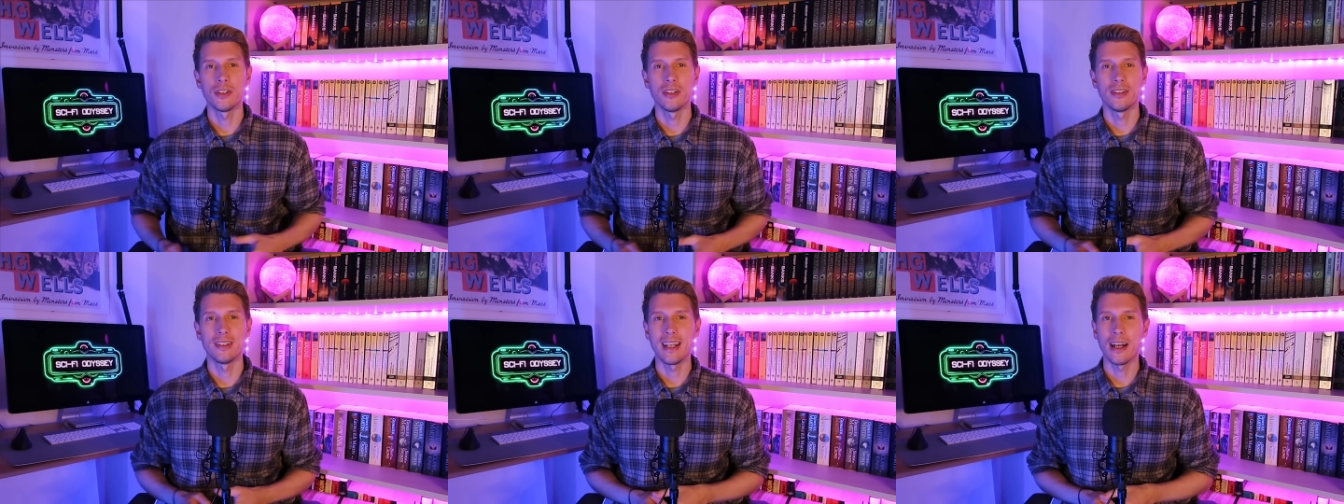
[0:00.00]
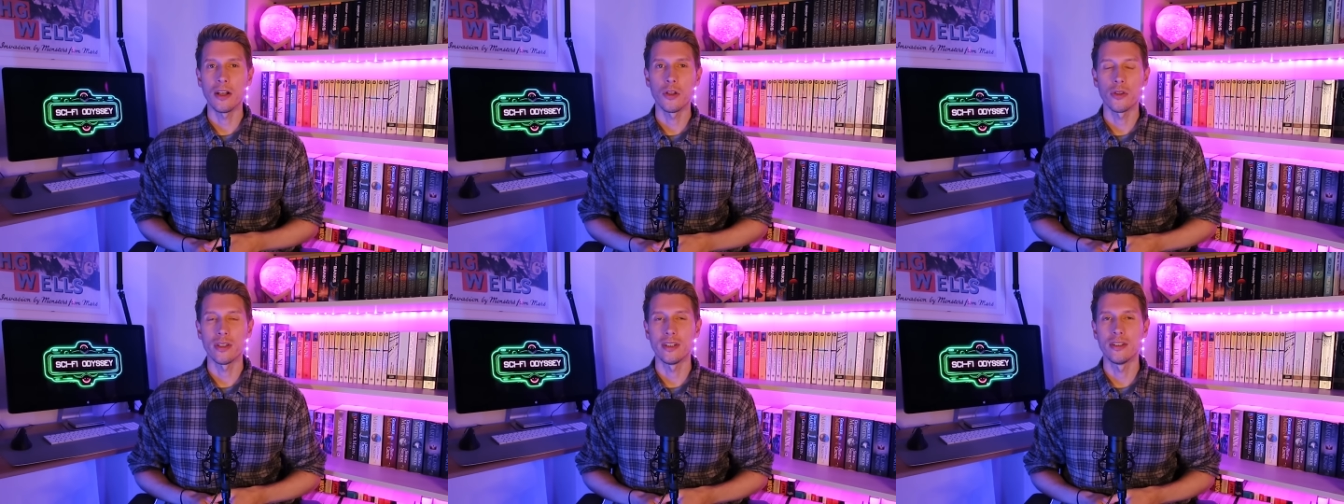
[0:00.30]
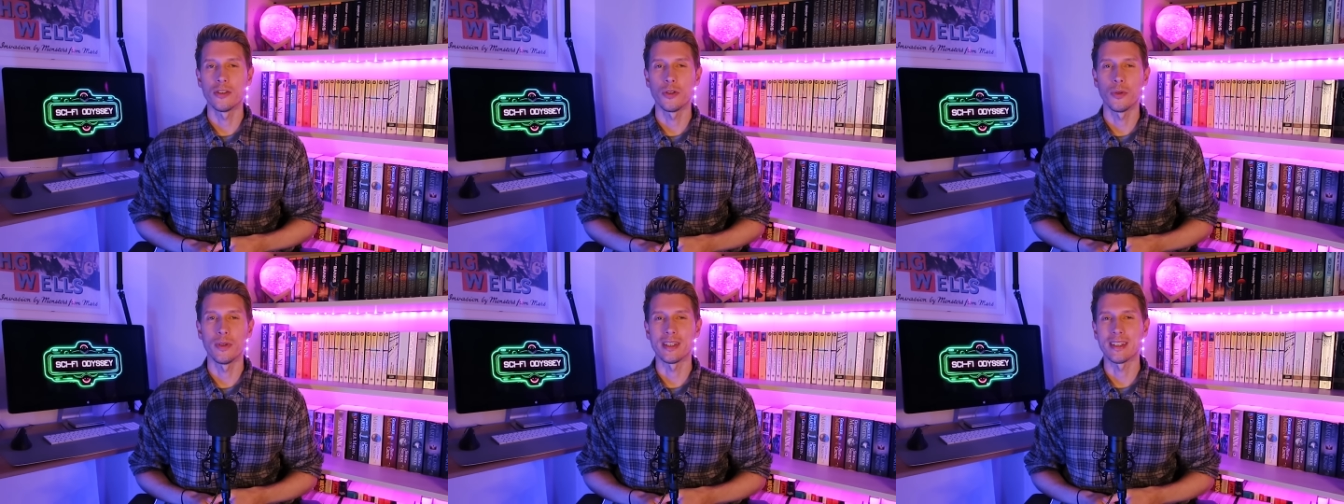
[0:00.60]
enough to
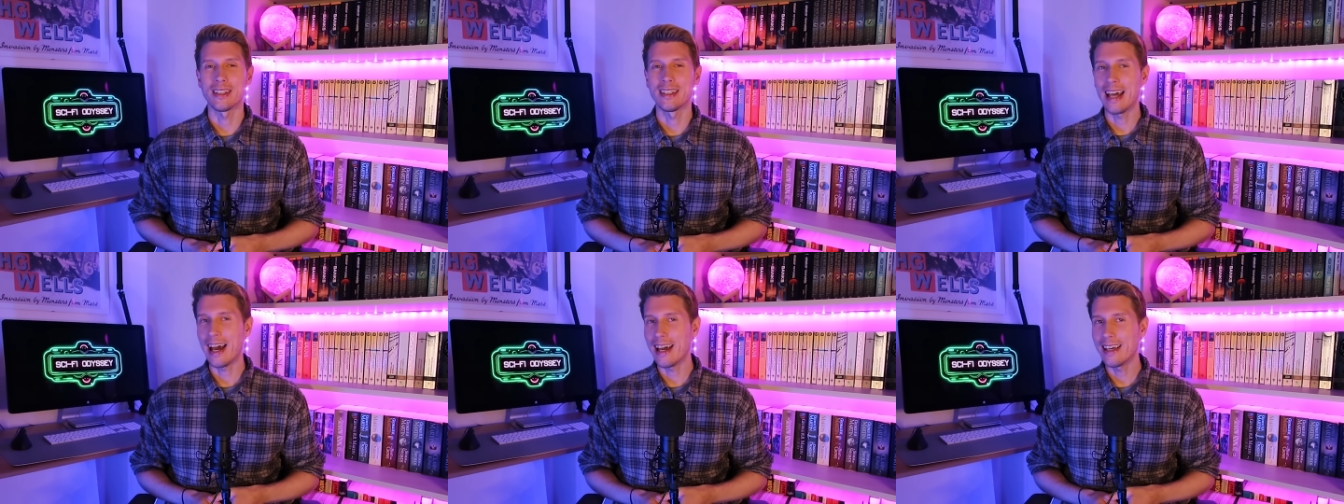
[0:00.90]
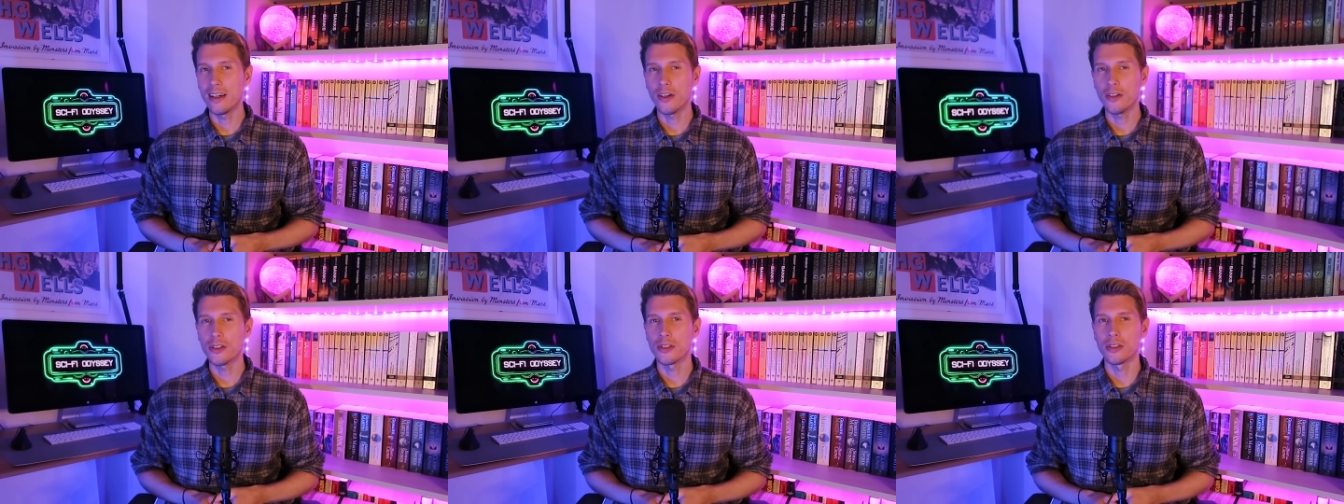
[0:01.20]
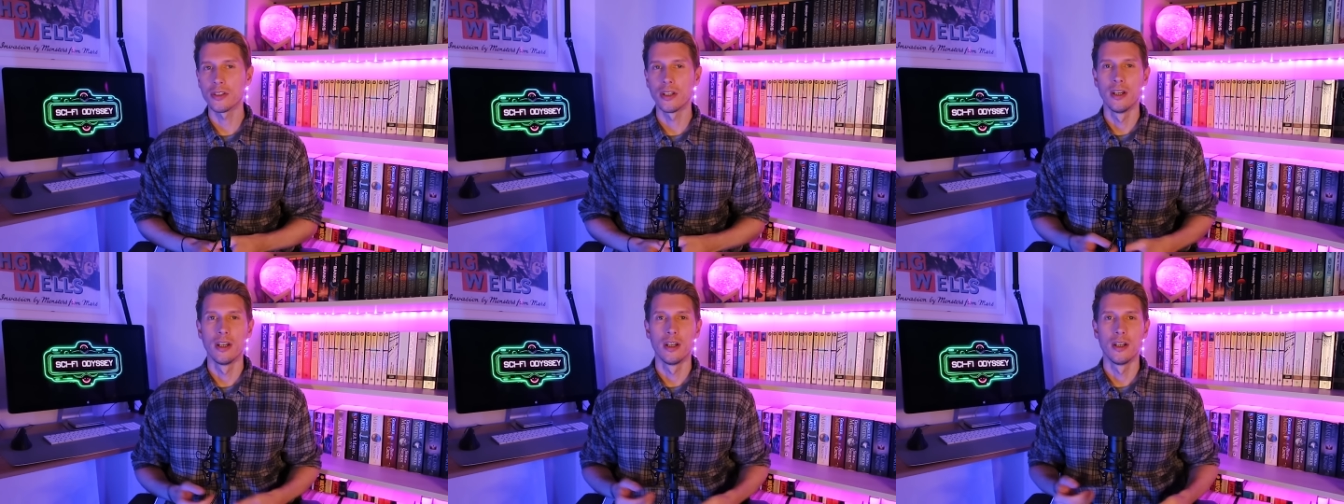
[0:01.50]
delve into its
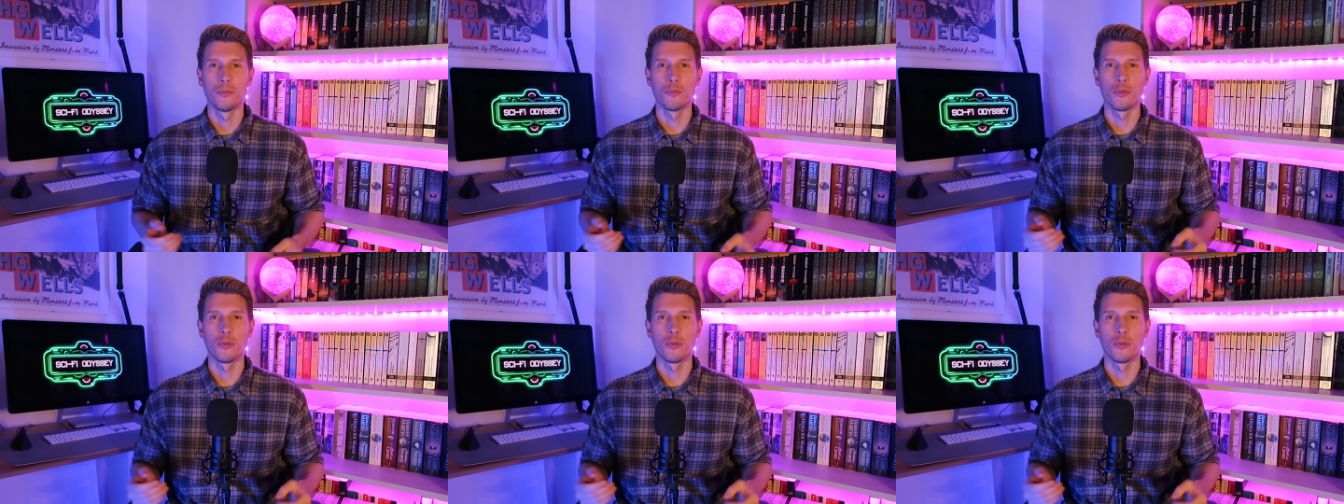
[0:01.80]
chaos,